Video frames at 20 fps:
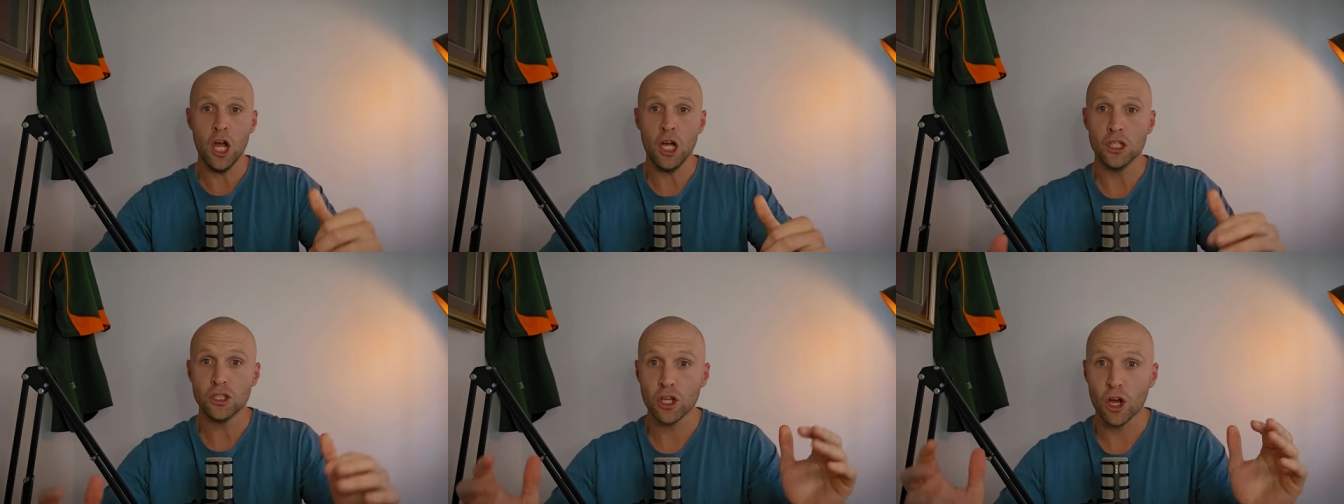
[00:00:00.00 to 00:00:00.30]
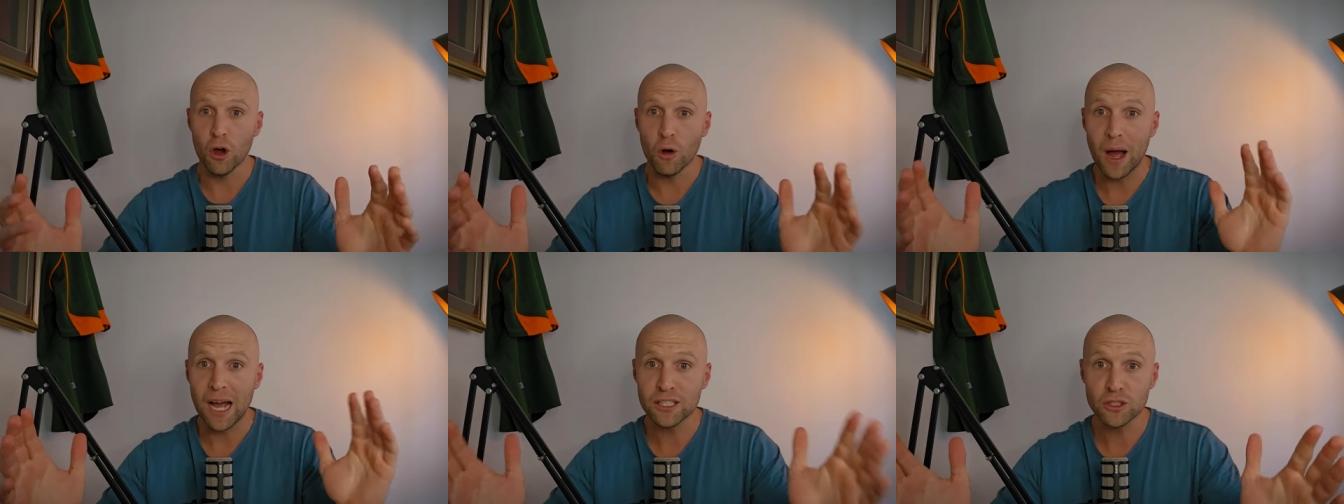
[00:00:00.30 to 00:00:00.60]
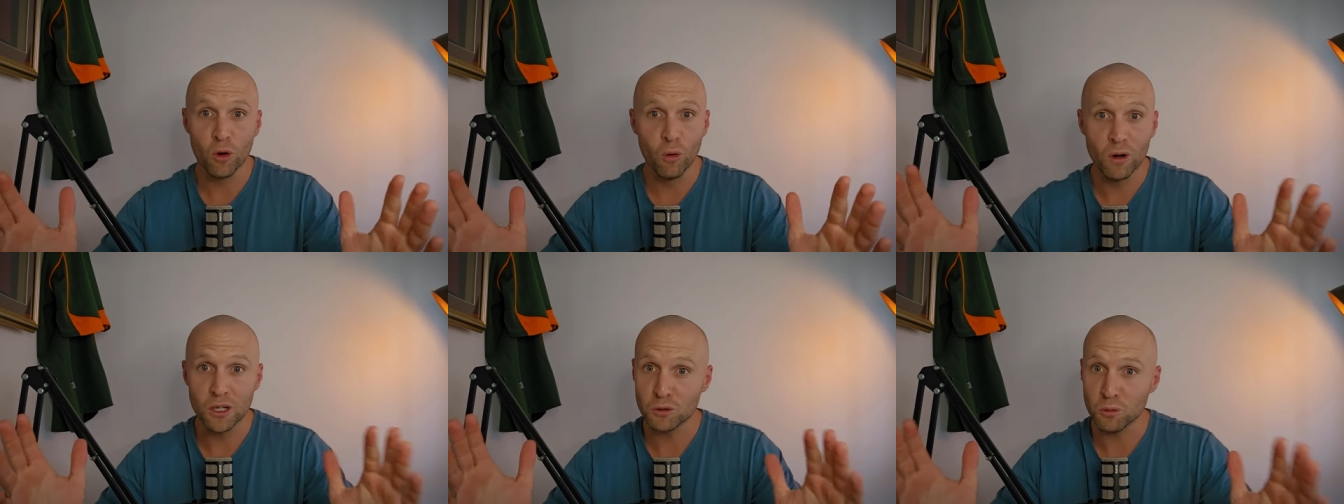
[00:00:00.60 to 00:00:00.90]
So, as
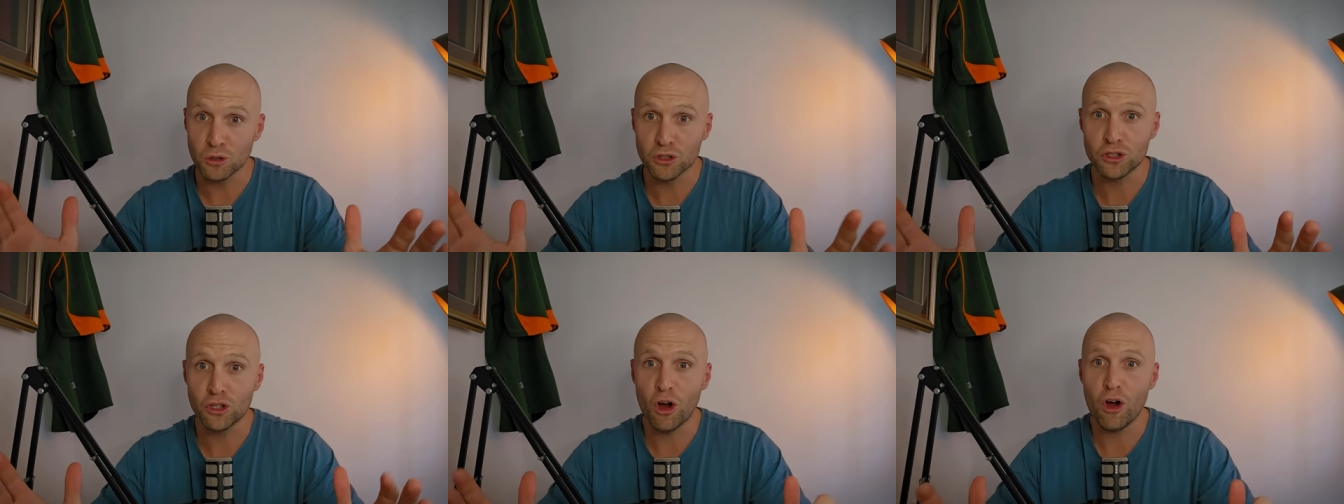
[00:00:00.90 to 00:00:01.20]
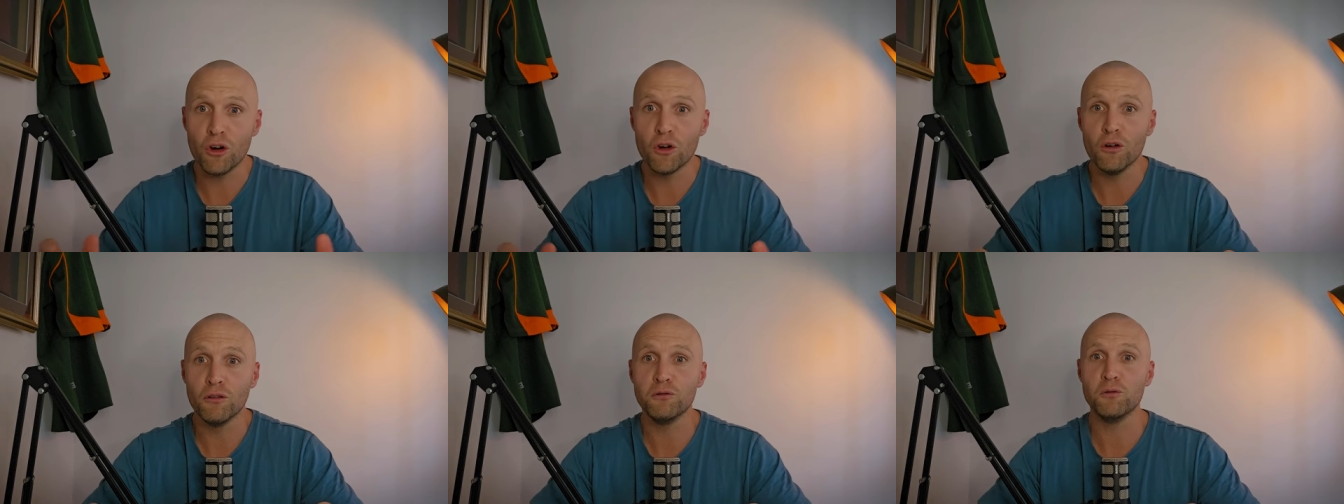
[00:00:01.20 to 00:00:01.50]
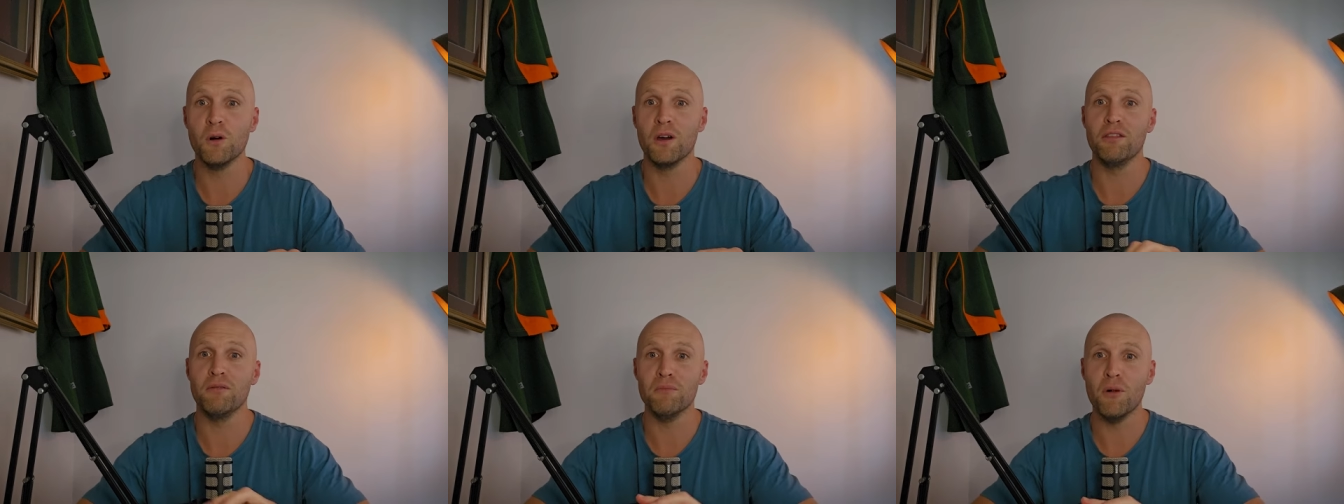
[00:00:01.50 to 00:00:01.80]
always, we'll start off
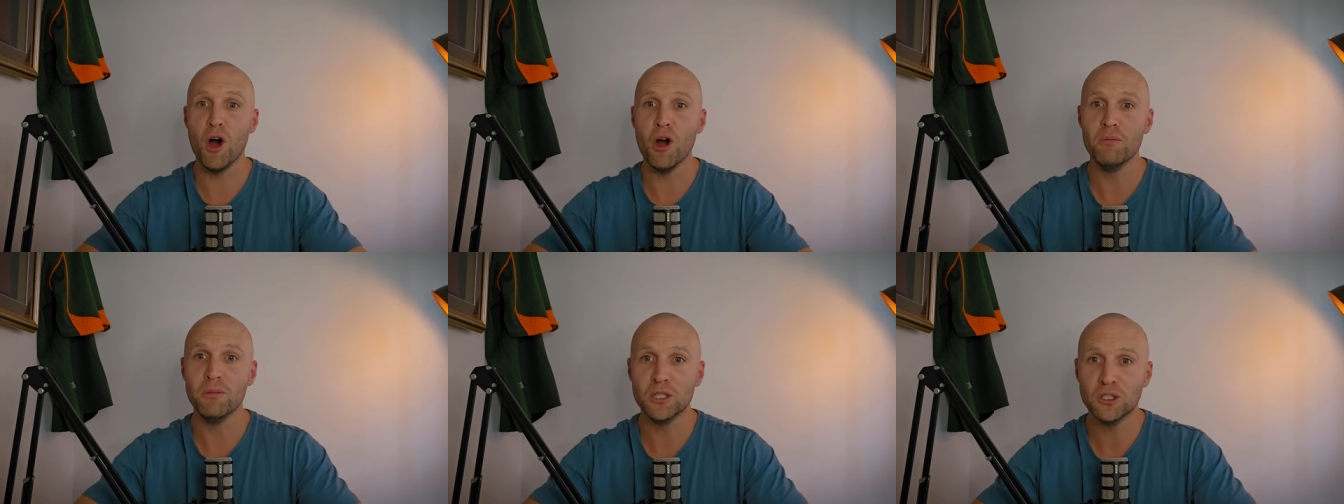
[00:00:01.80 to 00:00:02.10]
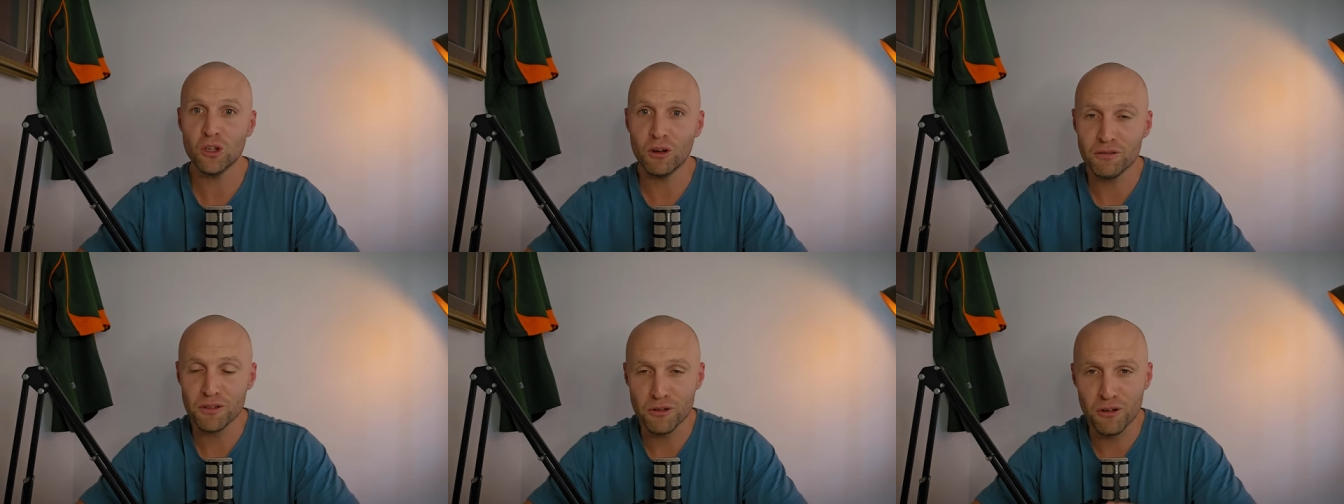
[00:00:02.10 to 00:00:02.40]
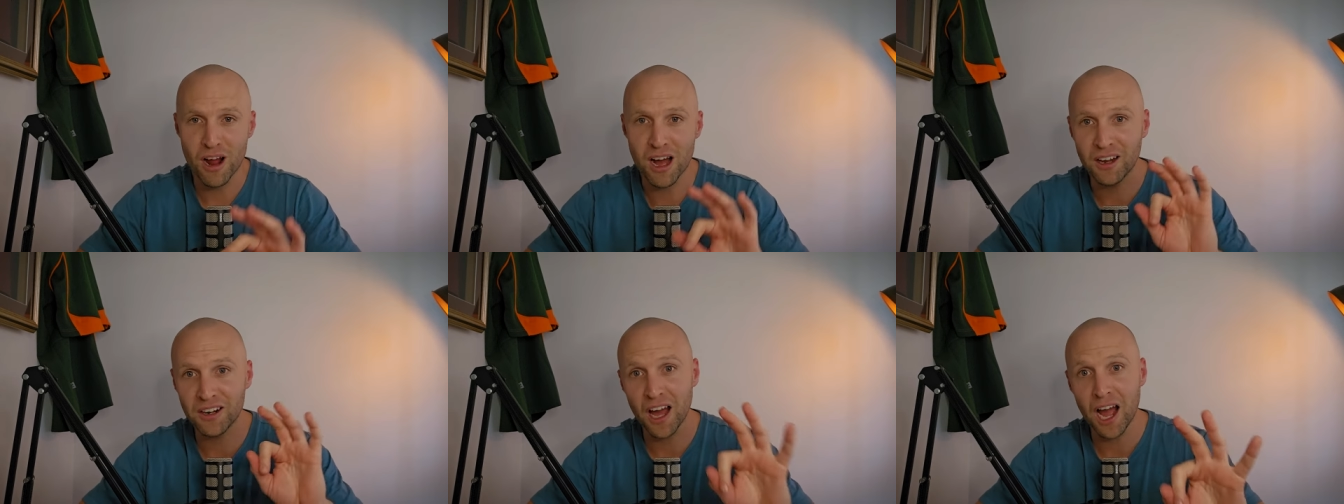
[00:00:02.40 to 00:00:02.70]
with moments of the
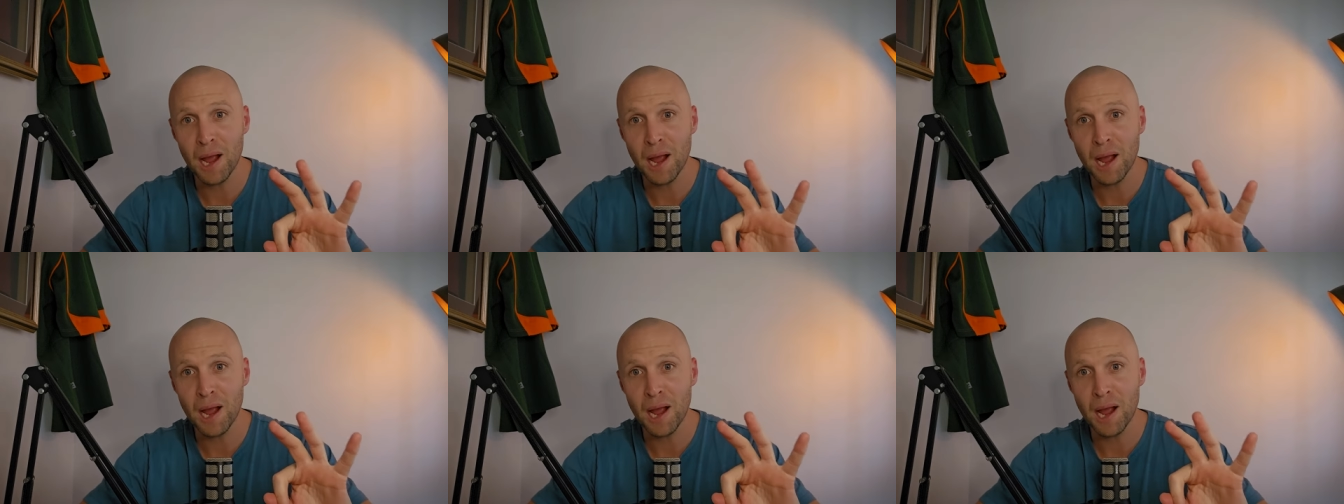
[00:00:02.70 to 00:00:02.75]
round.